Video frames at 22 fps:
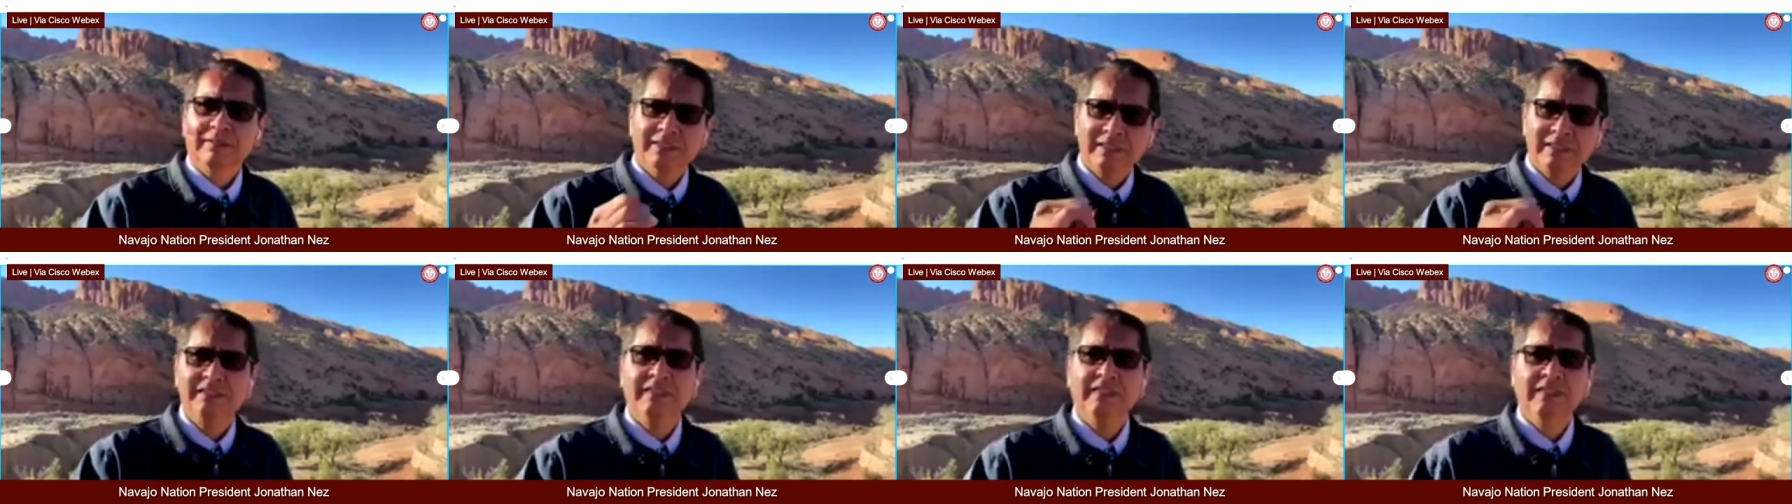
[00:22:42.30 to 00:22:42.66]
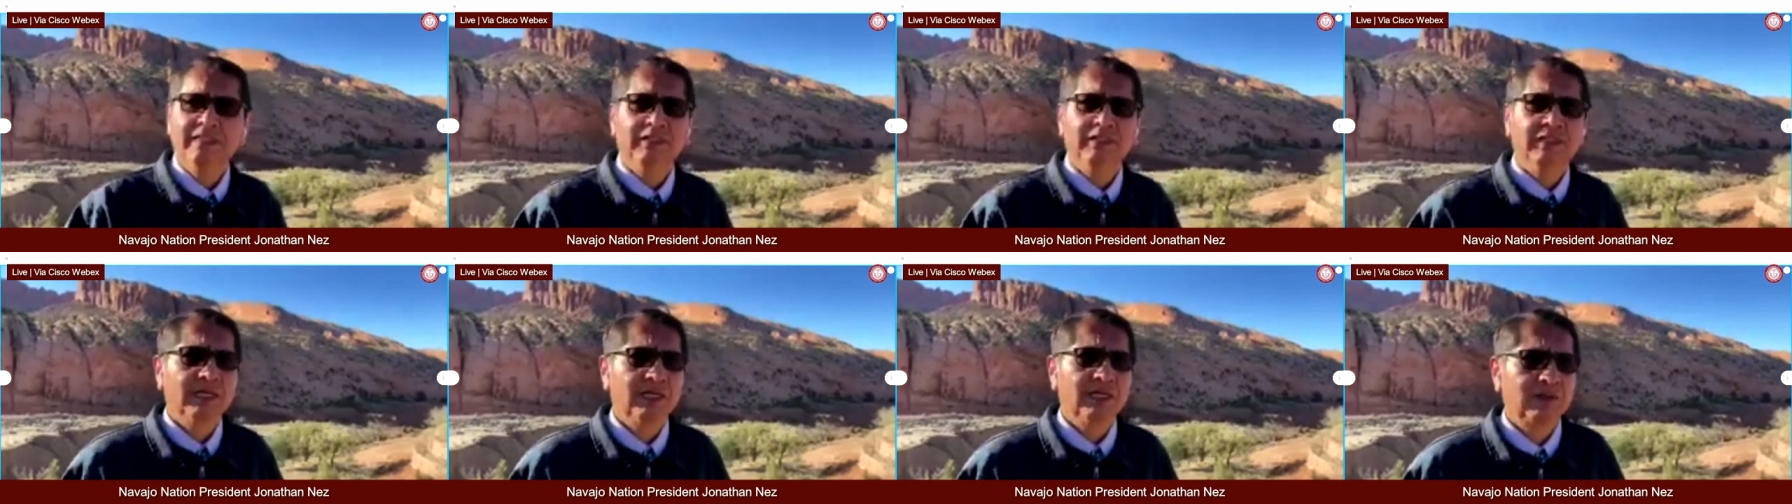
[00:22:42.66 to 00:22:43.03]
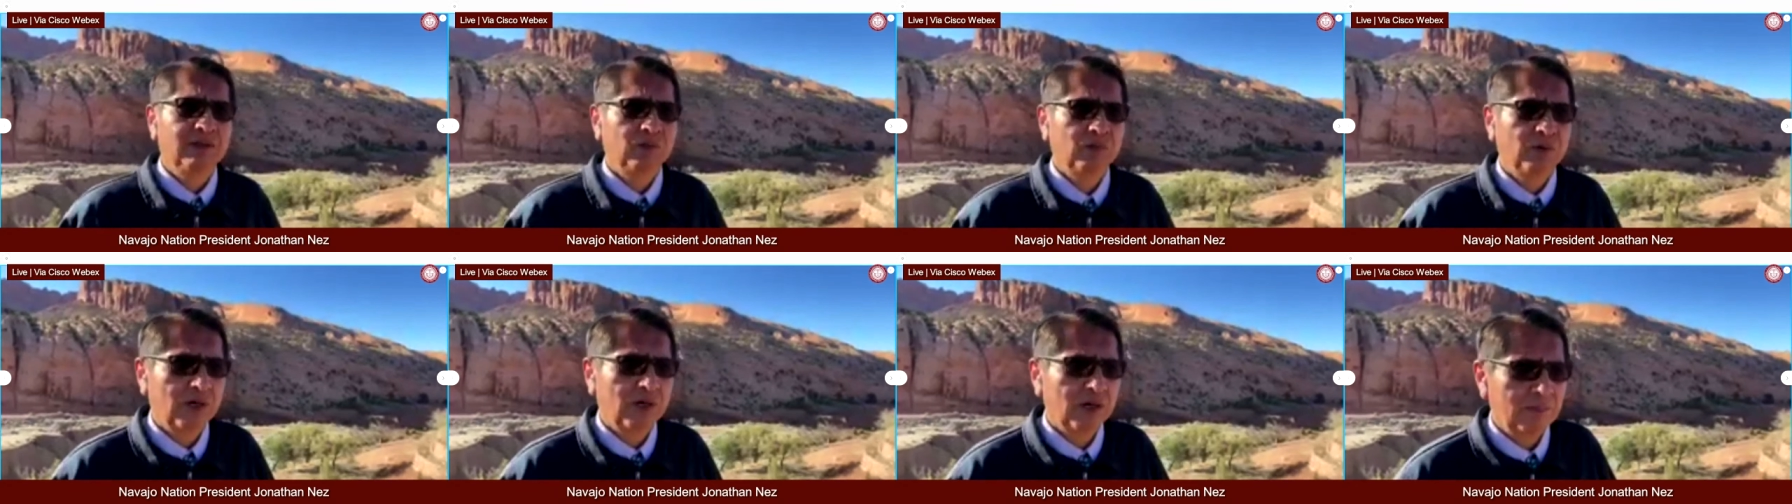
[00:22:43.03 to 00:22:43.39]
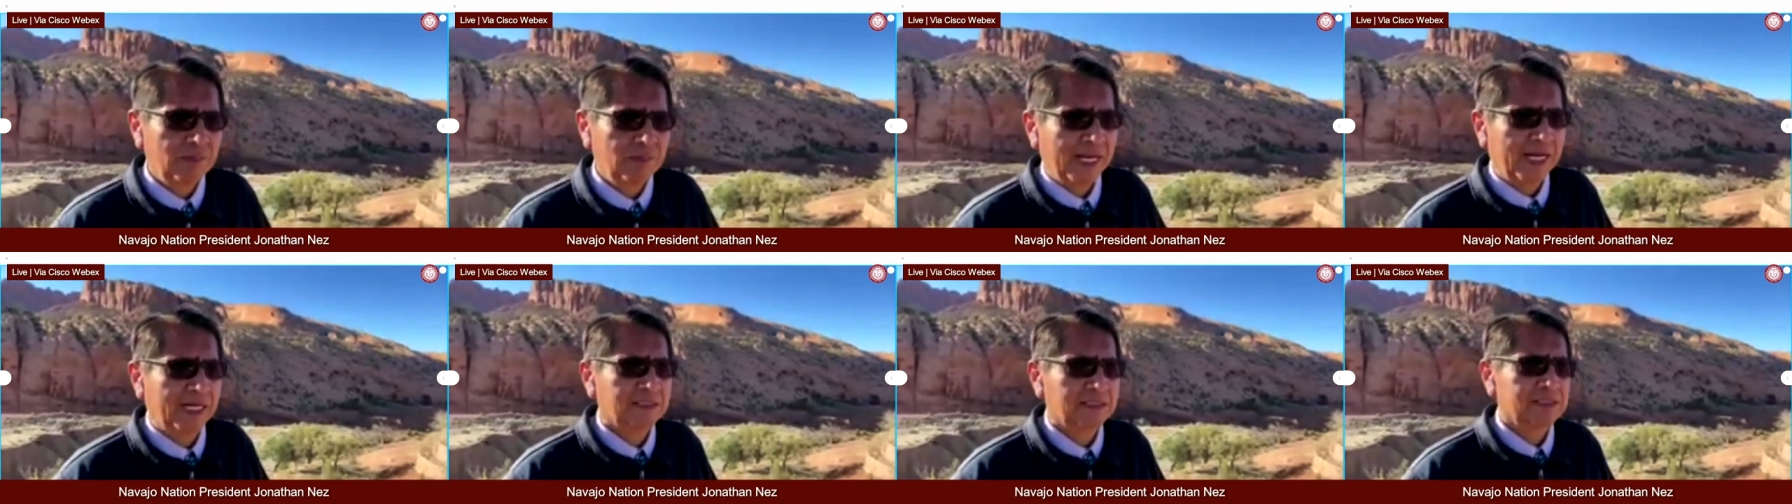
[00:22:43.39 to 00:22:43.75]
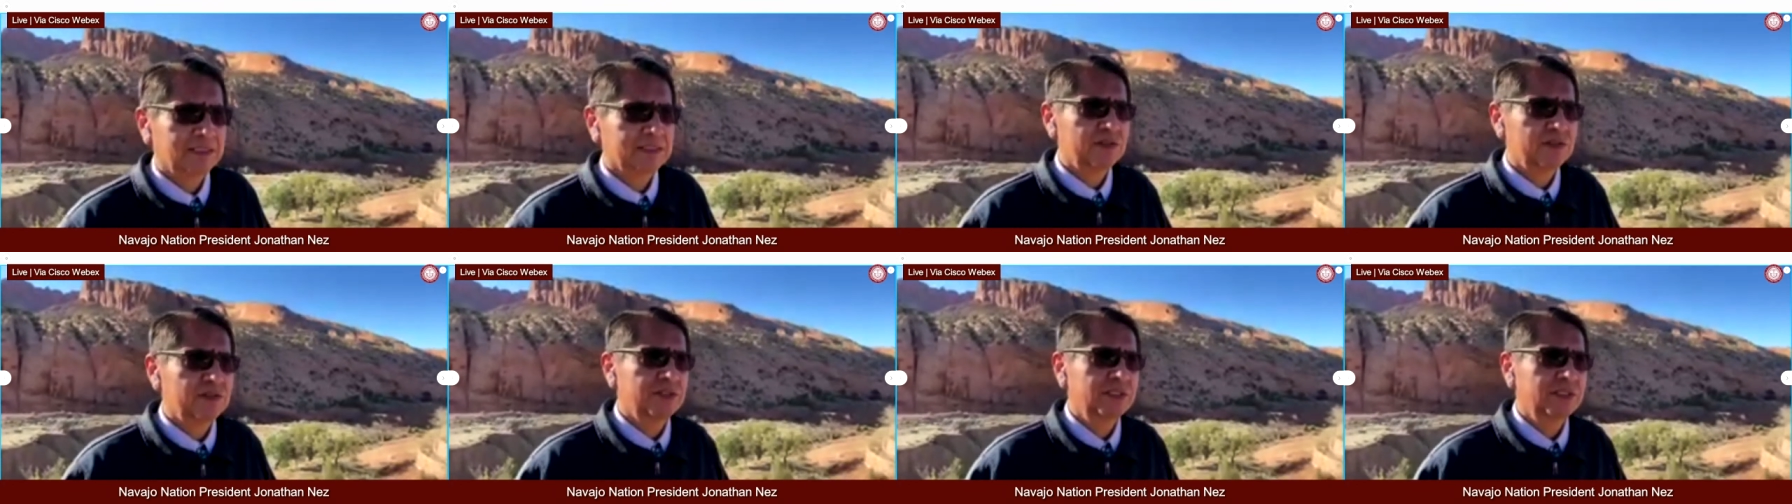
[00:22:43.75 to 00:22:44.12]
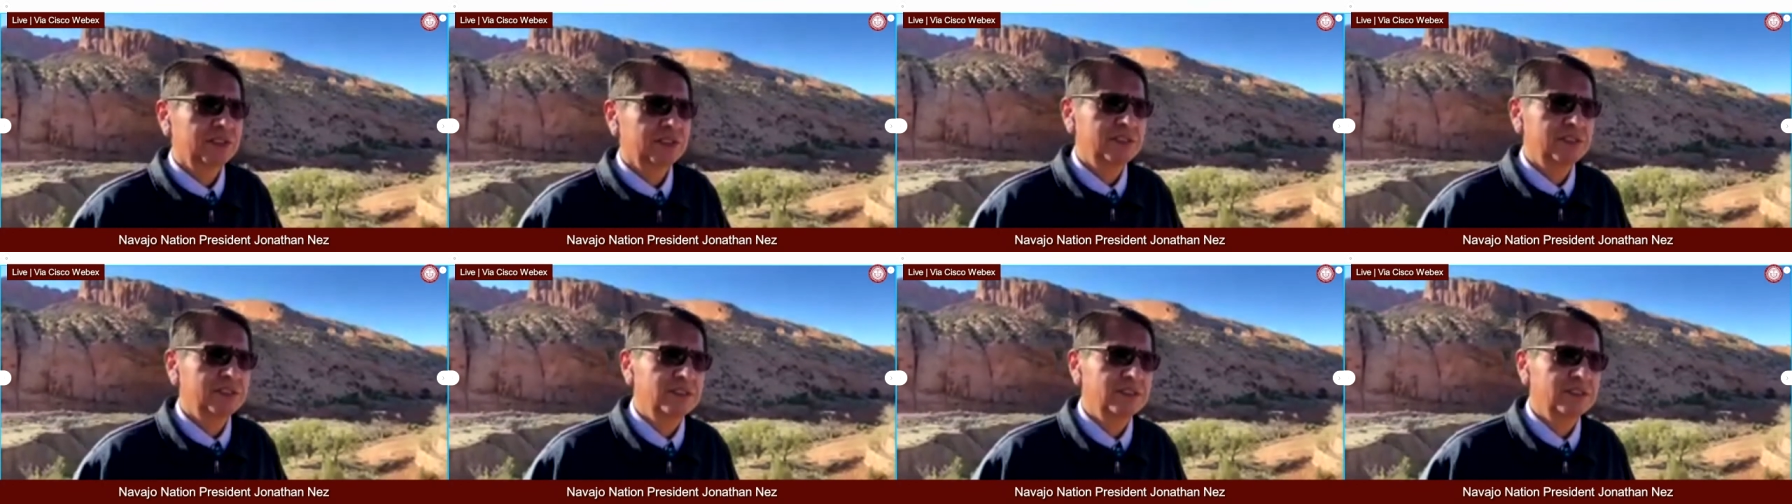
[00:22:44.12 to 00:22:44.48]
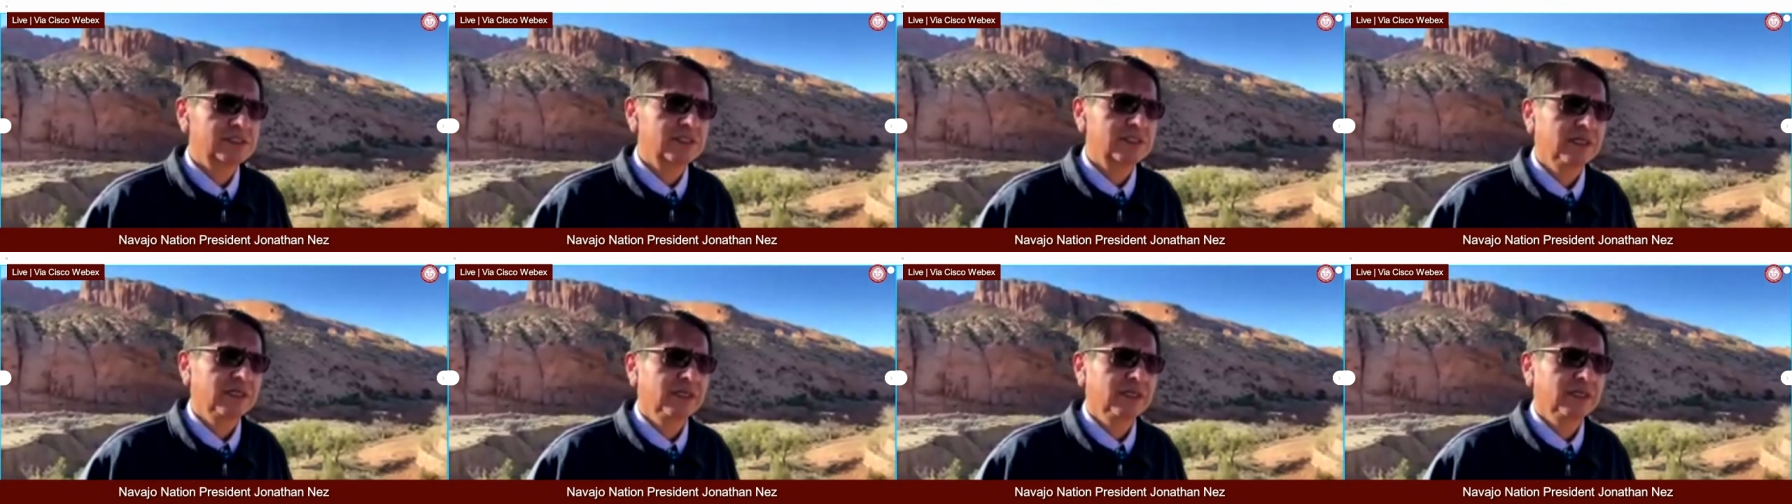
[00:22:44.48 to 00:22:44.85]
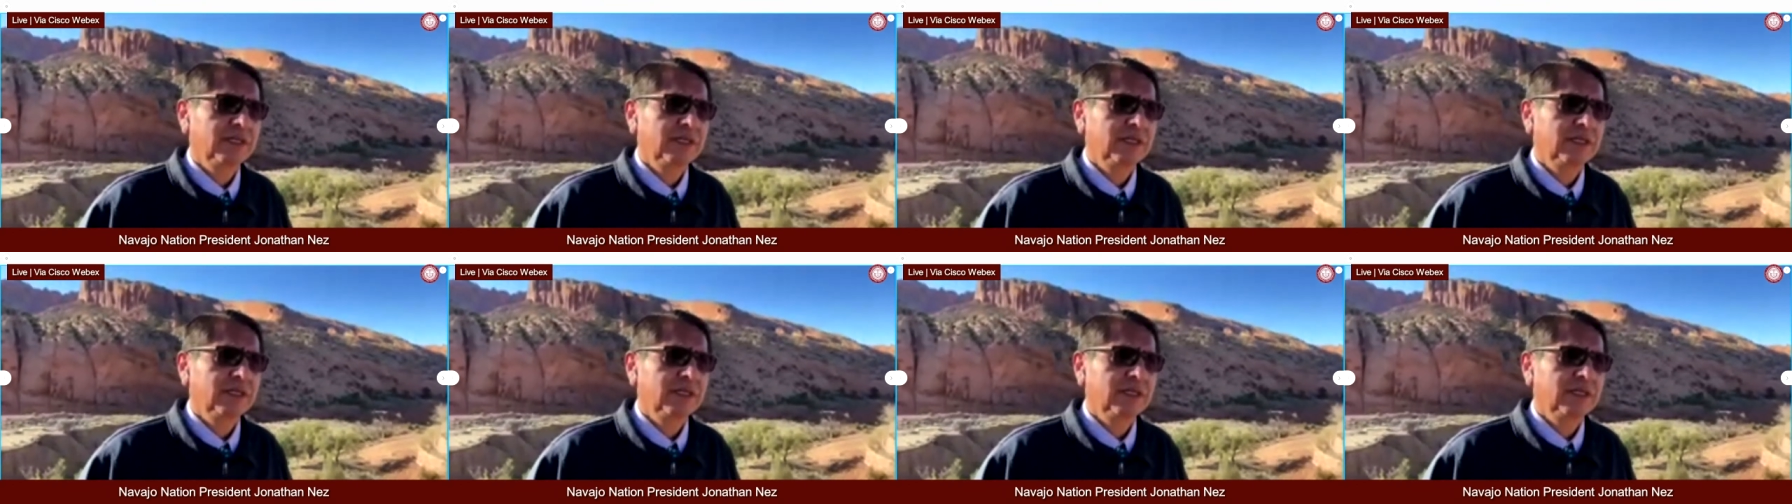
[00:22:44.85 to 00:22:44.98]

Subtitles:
Let's continue to wear our masks, social distance,